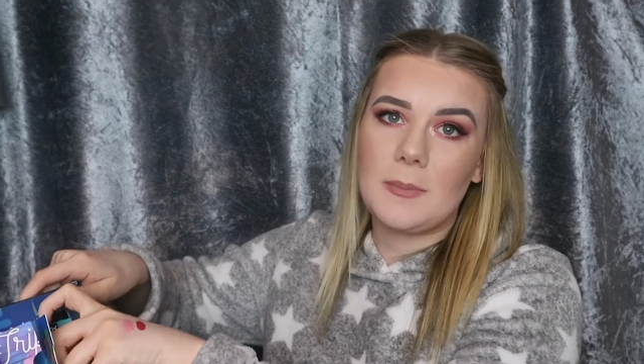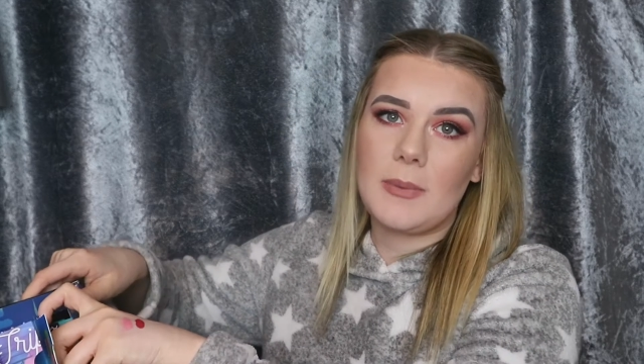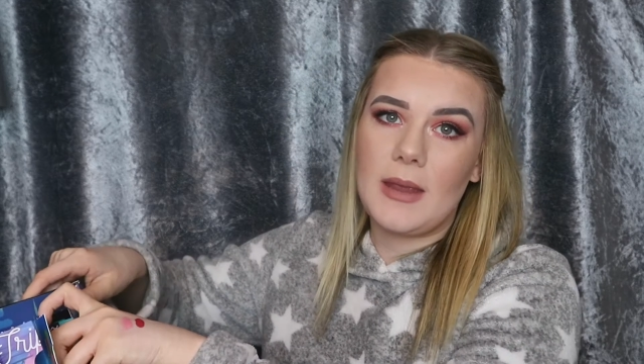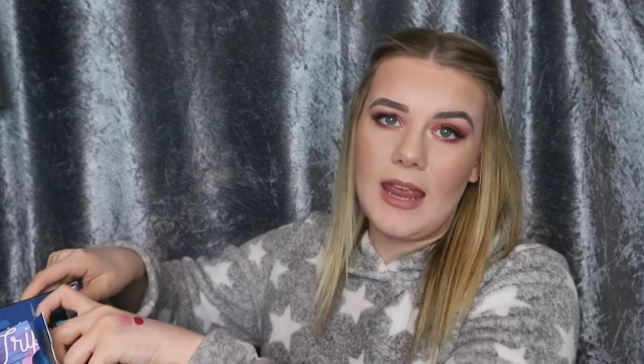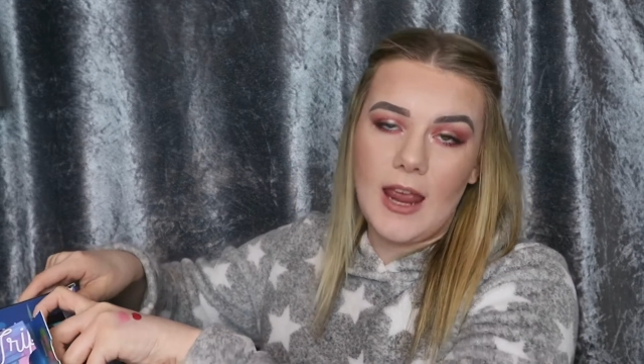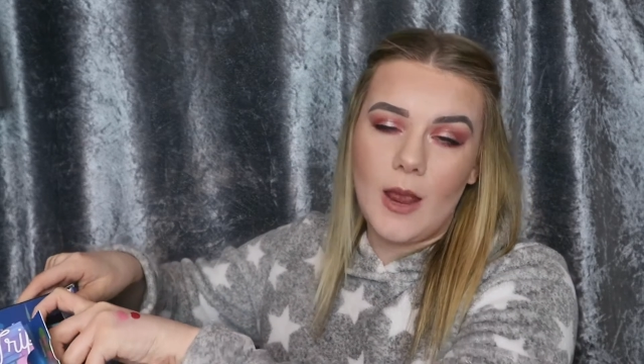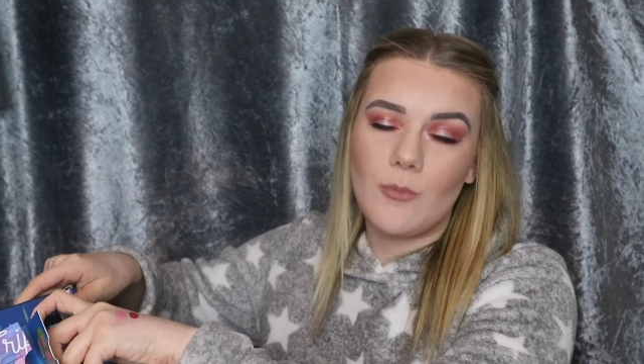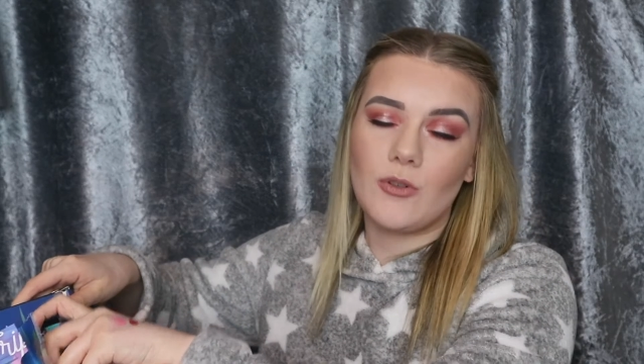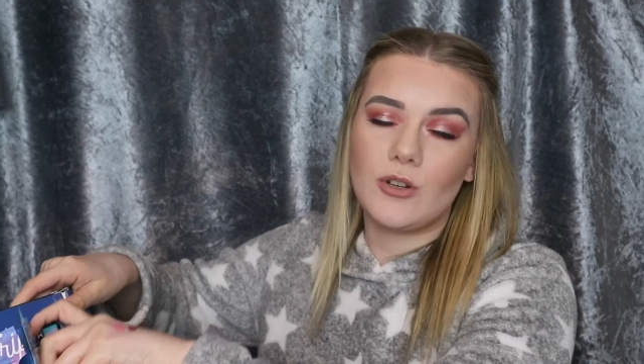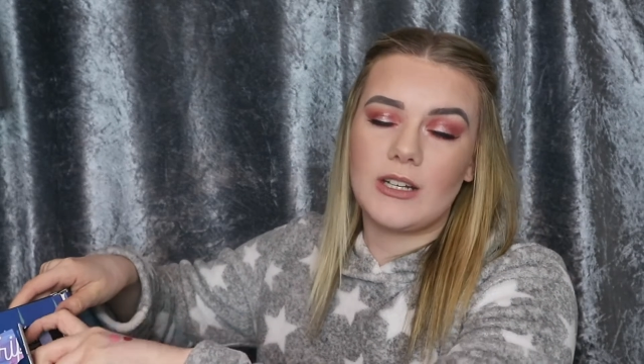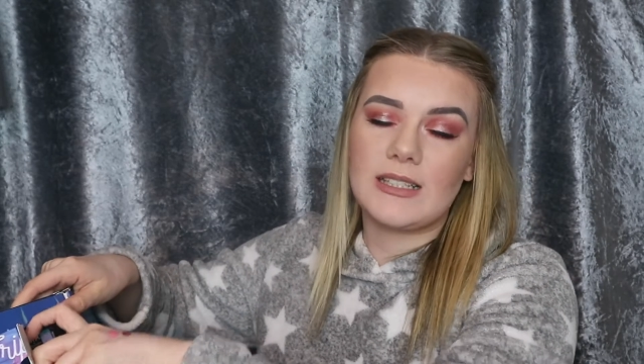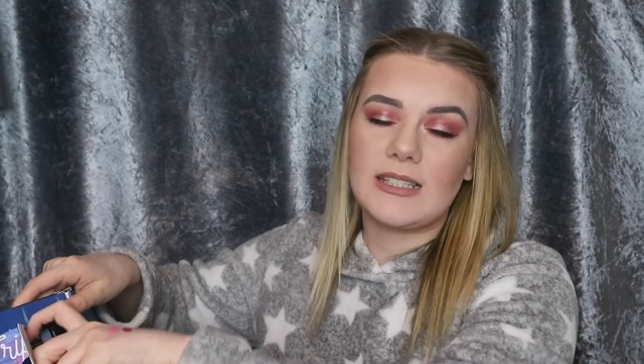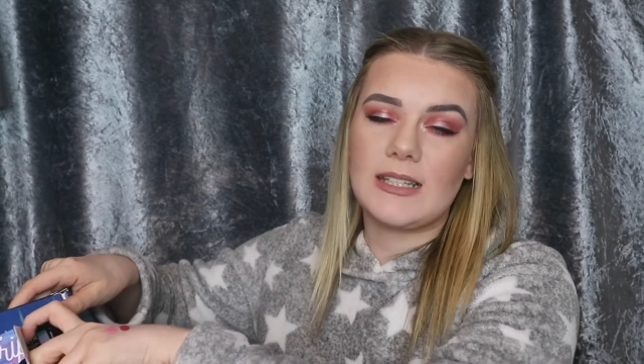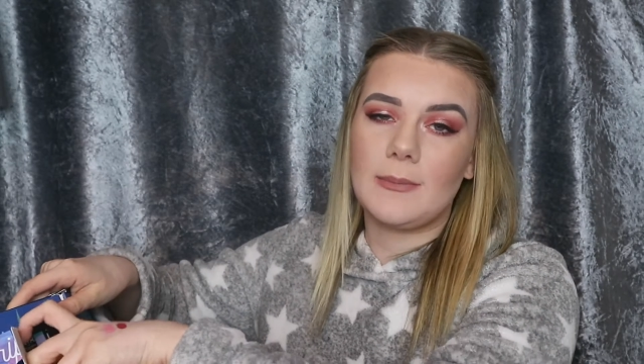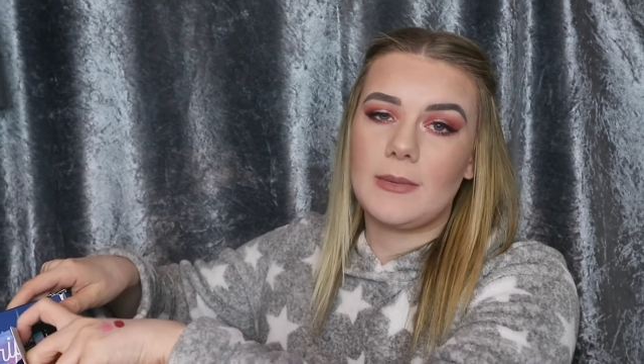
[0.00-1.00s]
to be a
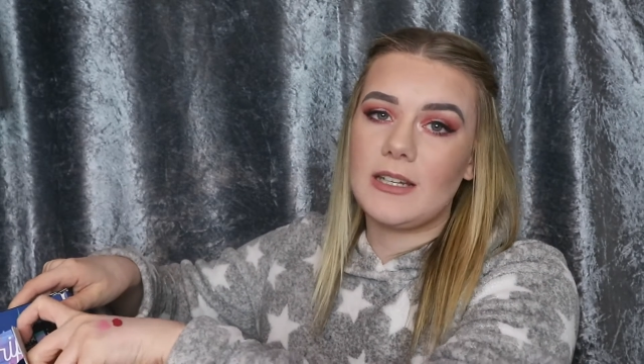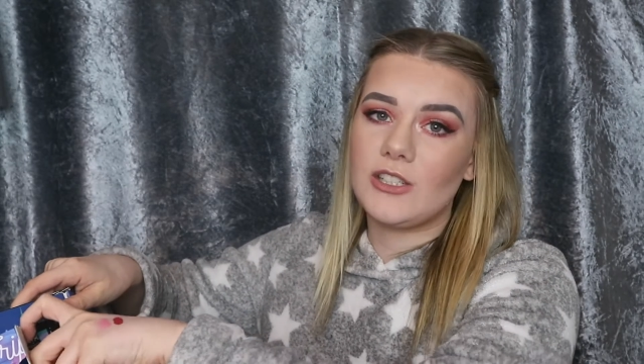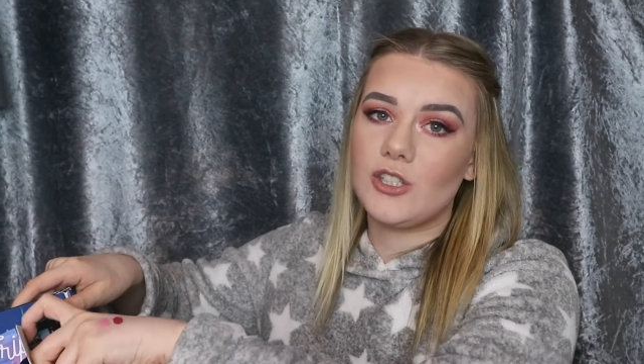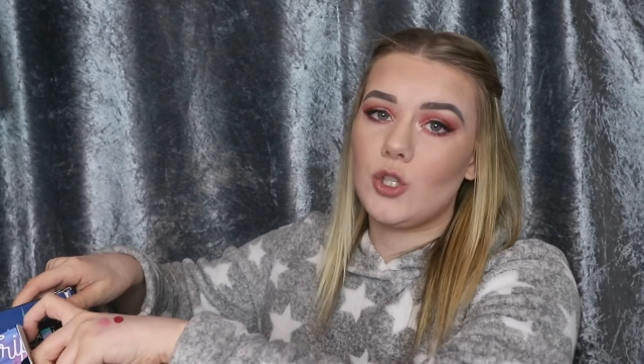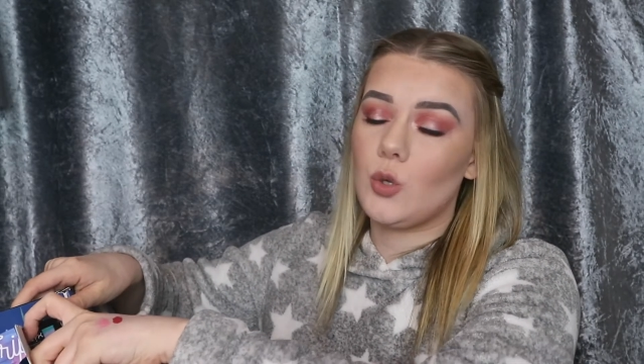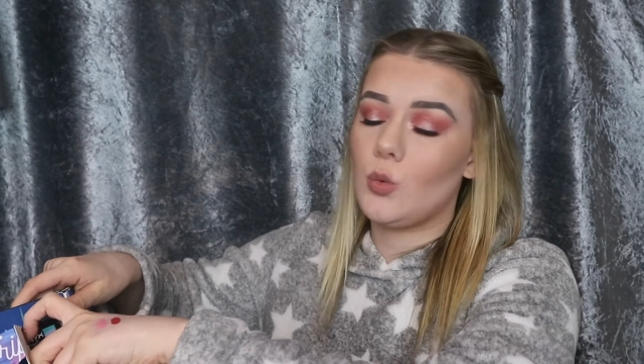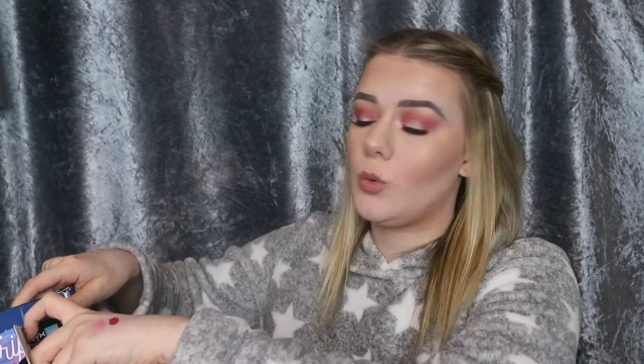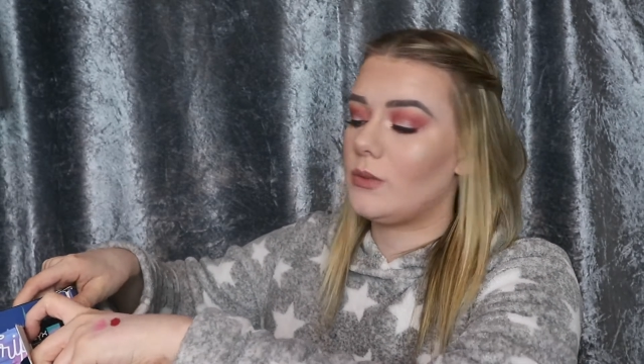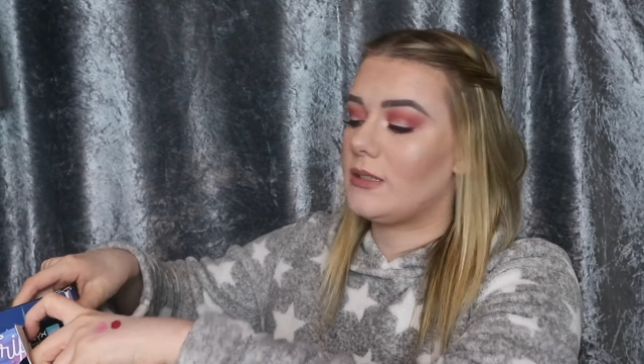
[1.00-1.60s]
product similar to what